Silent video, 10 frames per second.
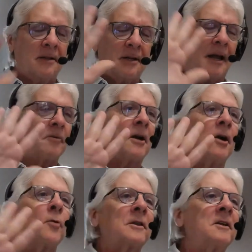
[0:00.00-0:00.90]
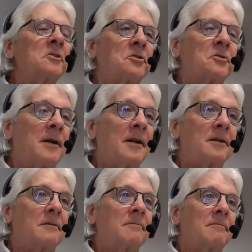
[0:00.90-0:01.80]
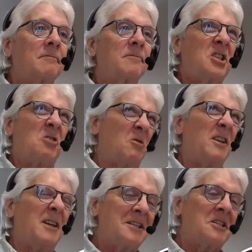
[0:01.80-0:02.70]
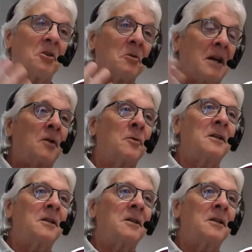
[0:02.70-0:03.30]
don't care what the interest rate is. Generally, I just don't care what the